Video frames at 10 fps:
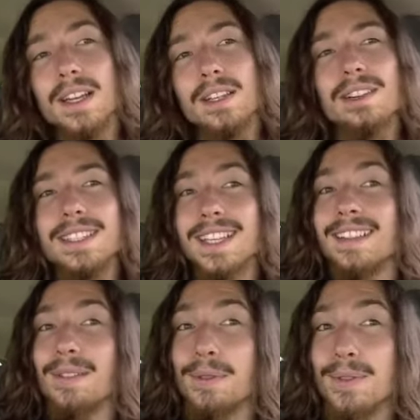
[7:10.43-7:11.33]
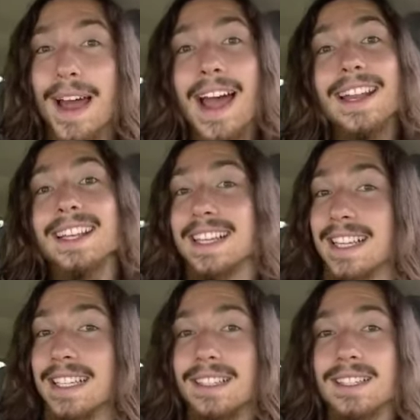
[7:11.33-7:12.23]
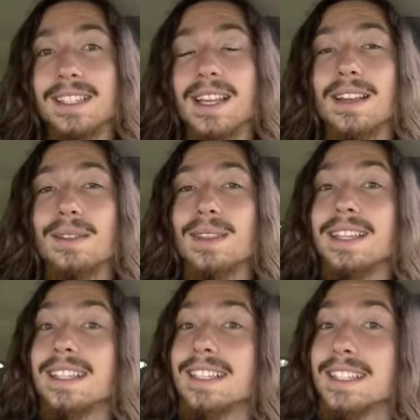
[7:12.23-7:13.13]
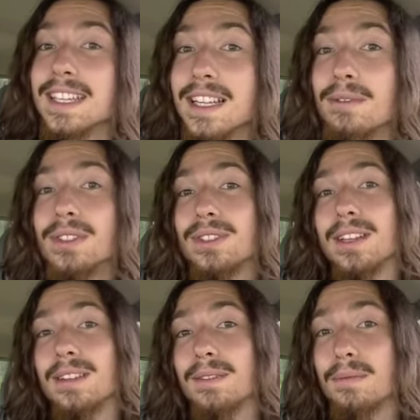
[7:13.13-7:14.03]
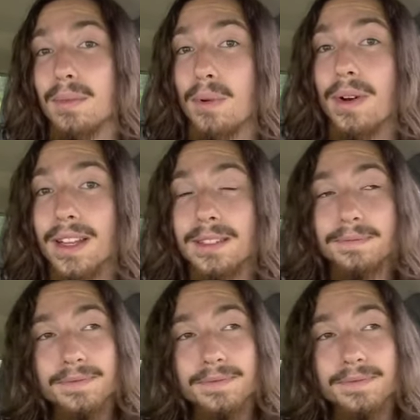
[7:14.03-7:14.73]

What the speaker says: You can see that is the distinguishing point.